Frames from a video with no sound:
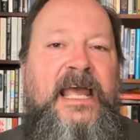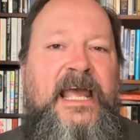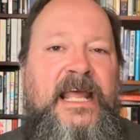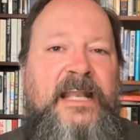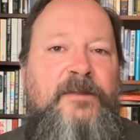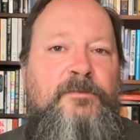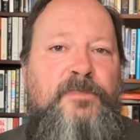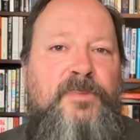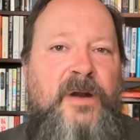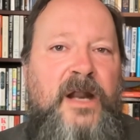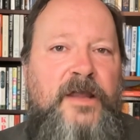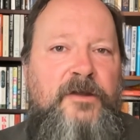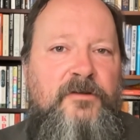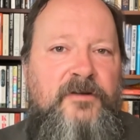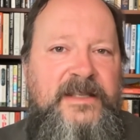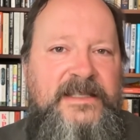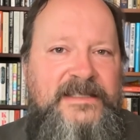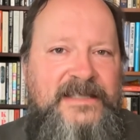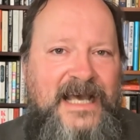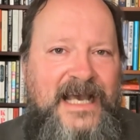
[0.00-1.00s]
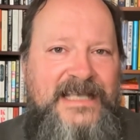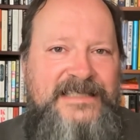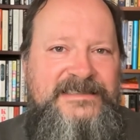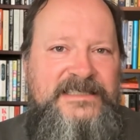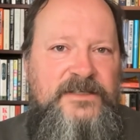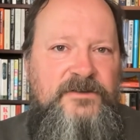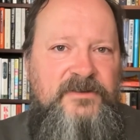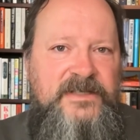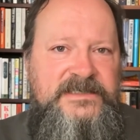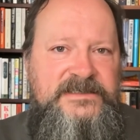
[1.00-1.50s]
and
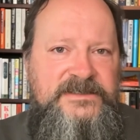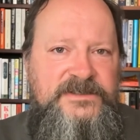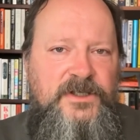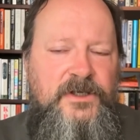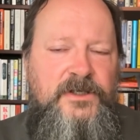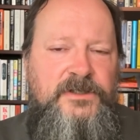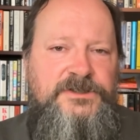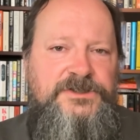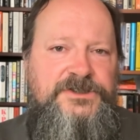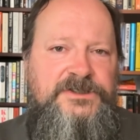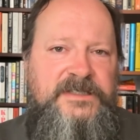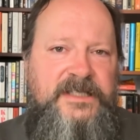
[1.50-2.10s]
prioritizing research,